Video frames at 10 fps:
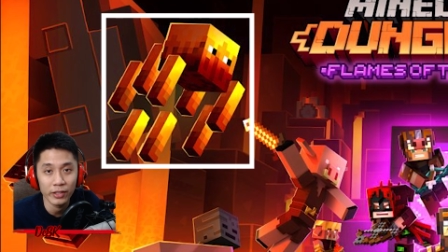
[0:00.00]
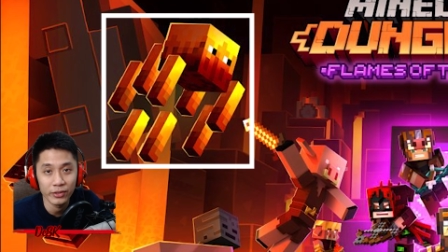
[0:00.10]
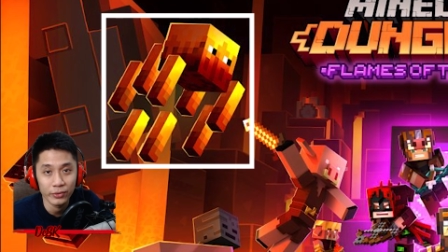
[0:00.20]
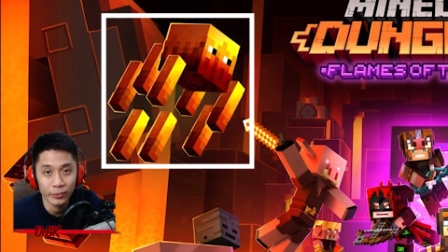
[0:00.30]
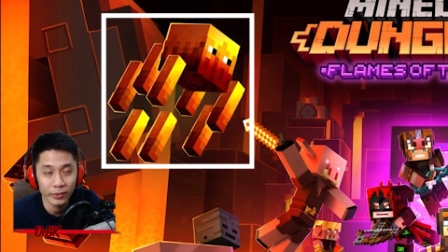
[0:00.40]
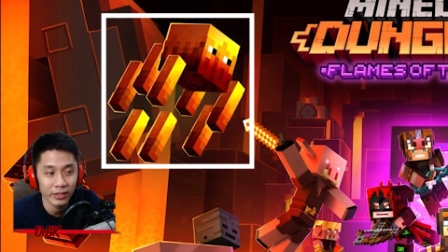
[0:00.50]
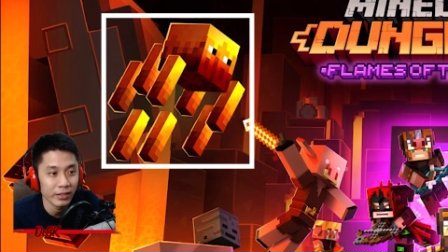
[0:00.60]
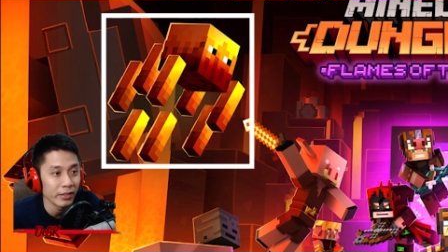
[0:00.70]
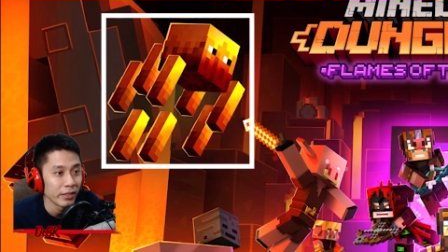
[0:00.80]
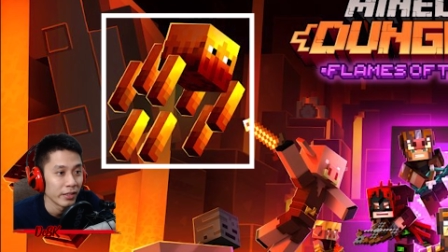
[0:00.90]
spider to
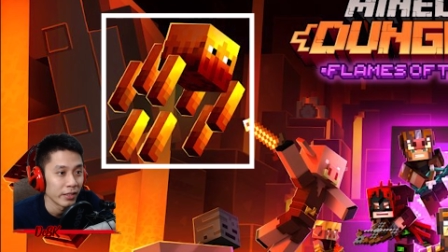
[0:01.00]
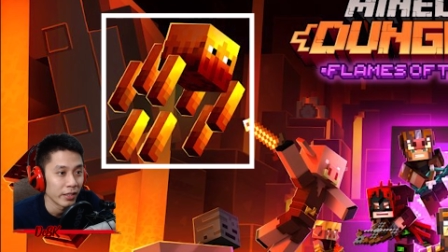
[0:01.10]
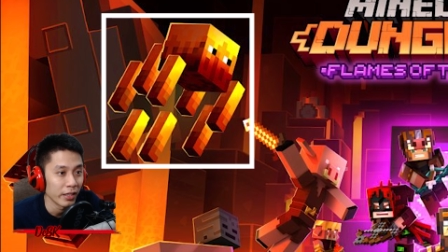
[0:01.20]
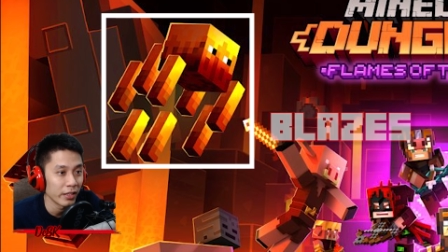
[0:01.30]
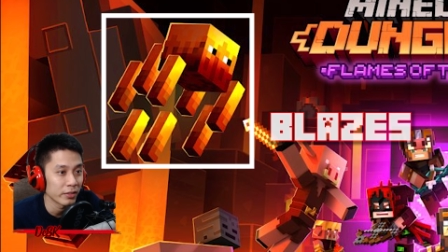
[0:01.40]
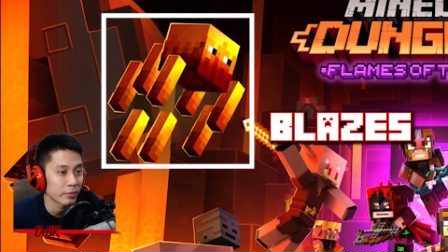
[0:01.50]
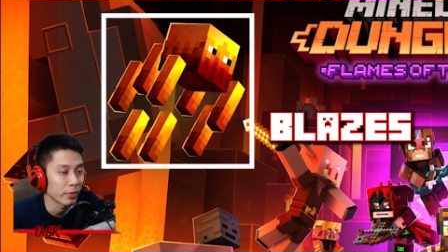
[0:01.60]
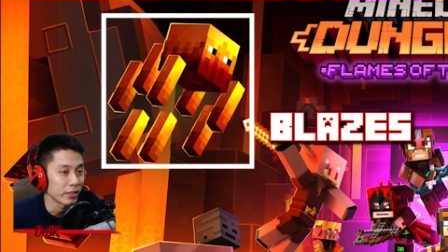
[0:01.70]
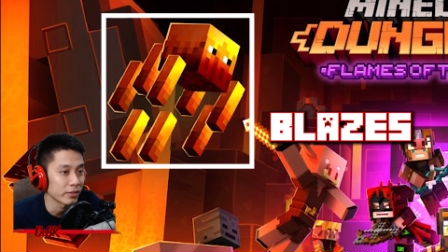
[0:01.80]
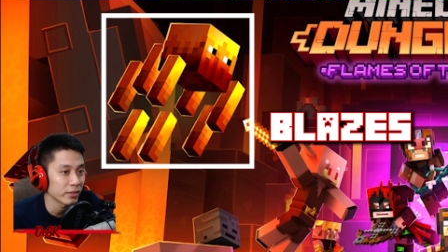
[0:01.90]
me. It is
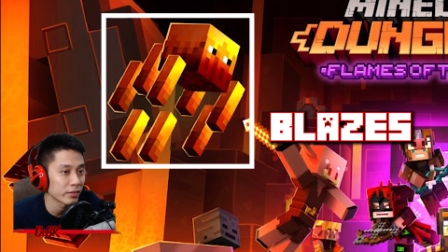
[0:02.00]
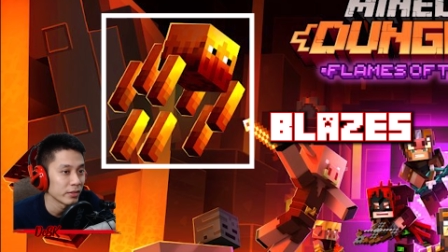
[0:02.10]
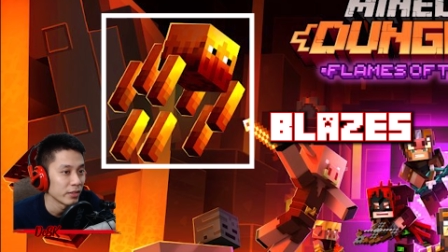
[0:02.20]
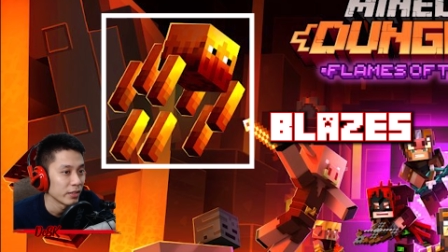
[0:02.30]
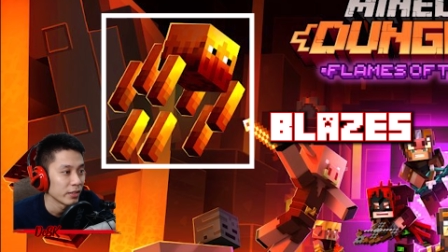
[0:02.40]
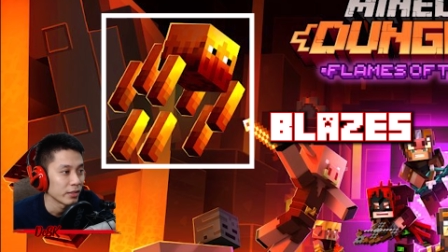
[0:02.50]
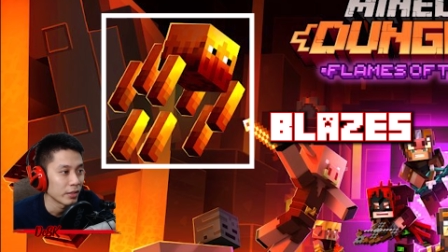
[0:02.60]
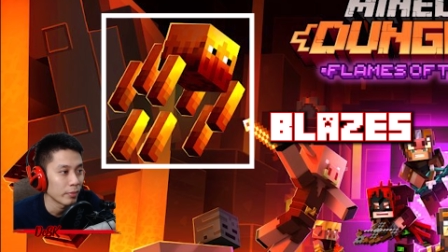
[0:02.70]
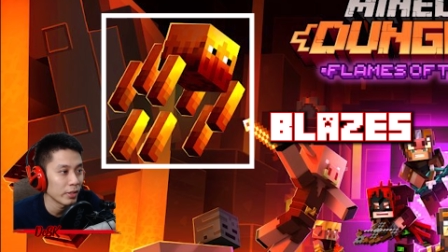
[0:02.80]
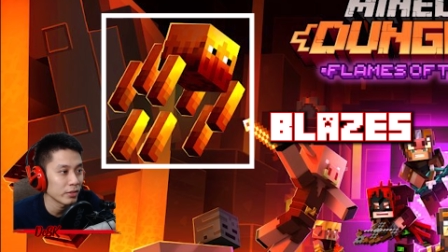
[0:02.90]
blazes.
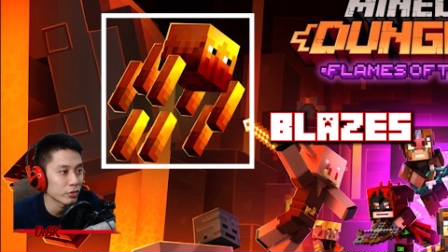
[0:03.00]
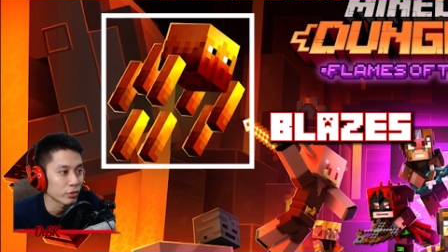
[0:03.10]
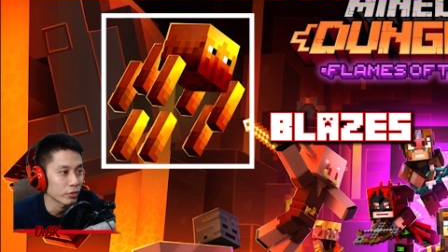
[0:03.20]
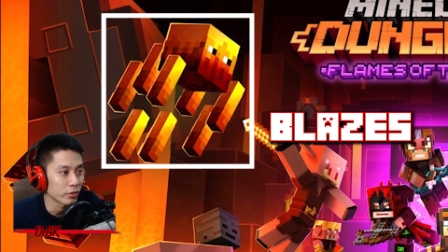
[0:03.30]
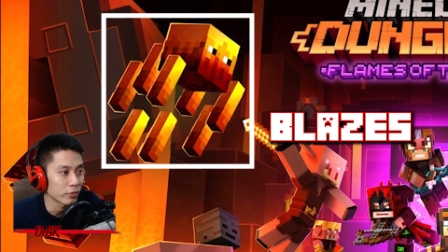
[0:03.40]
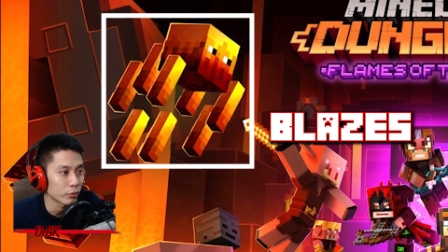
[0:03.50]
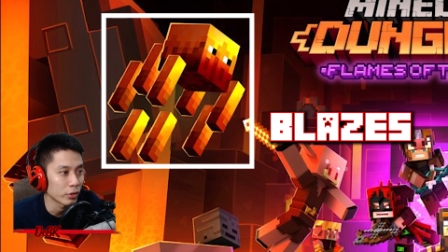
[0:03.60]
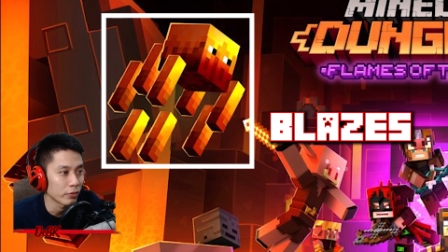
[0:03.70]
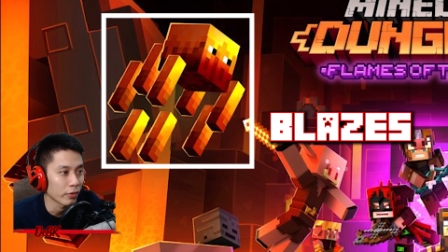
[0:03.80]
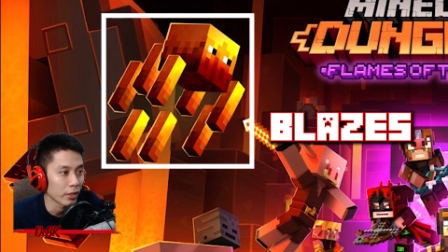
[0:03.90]
The blaze shoot
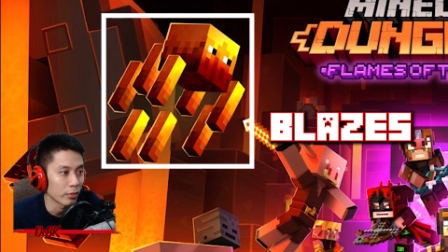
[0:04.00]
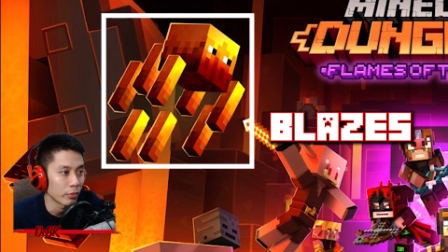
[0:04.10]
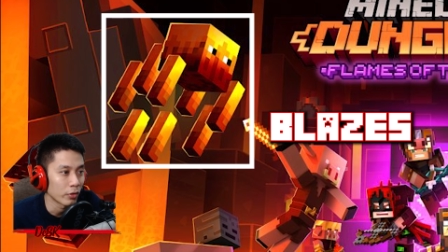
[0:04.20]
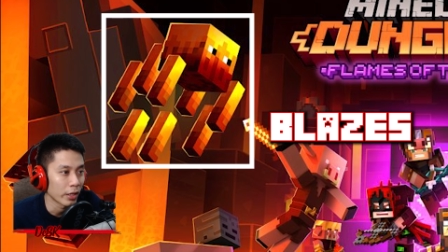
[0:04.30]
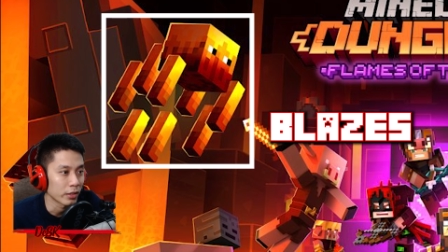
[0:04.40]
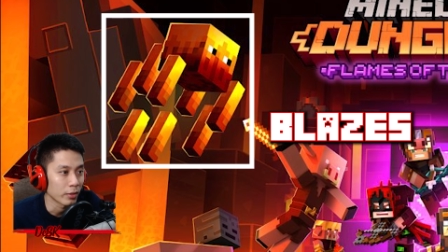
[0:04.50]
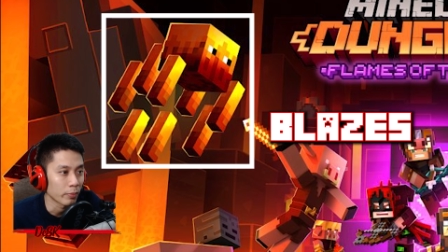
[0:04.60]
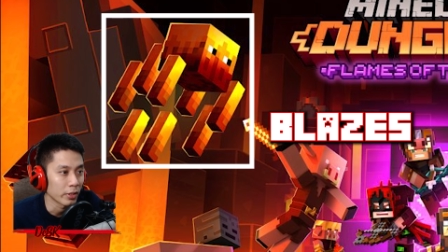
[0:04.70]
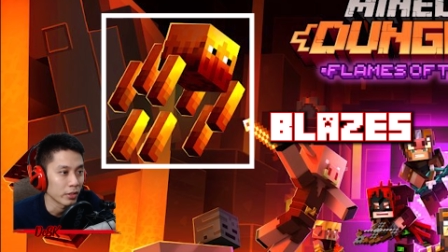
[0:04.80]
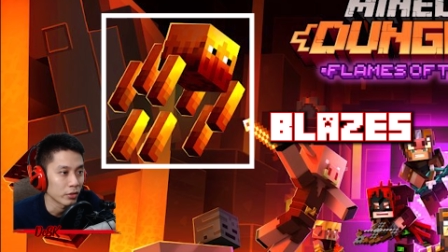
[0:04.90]
three fireball at the
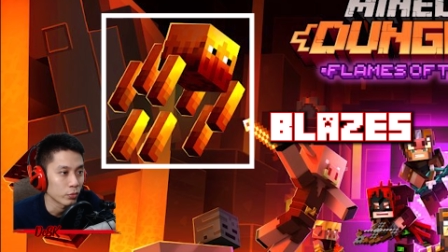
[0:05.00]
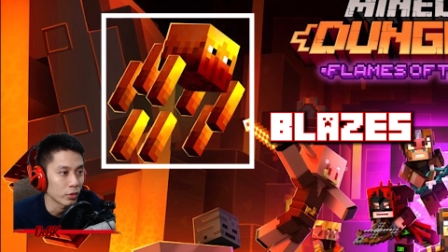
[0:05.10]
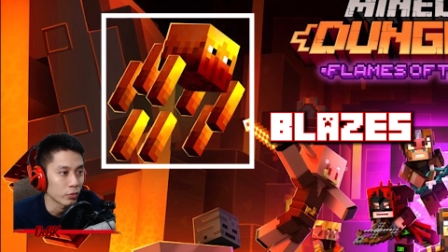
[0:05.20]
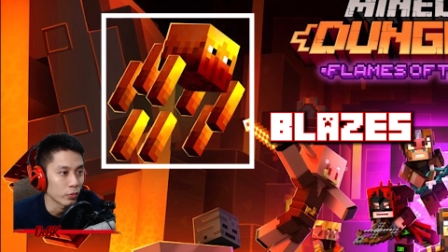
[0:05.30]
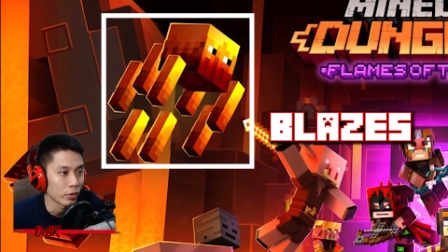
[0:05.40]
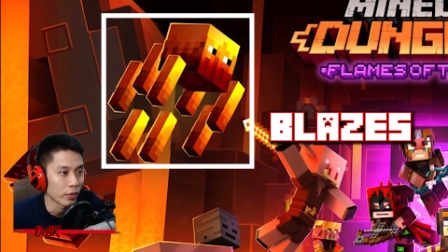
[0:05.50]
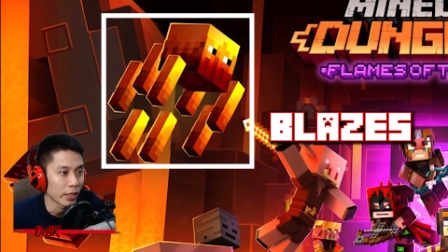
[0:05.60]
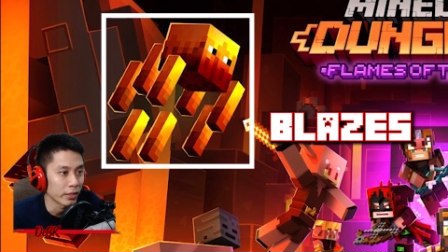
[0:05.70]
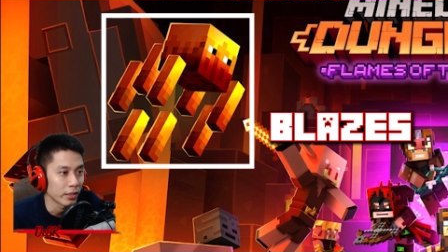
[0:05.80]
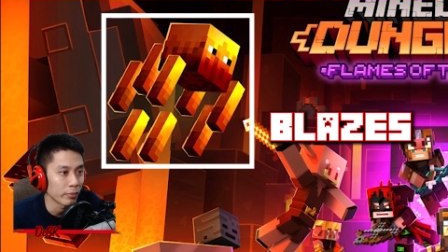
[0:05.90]
players which will
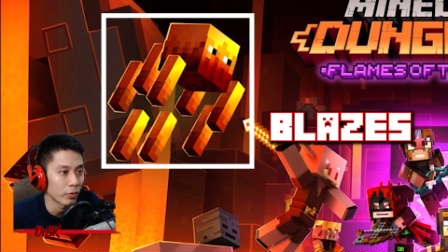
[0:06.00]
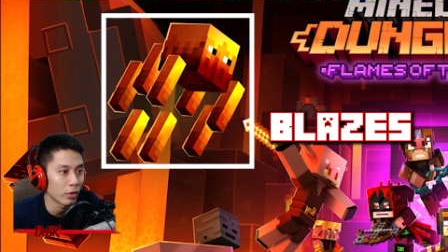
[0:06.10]
light them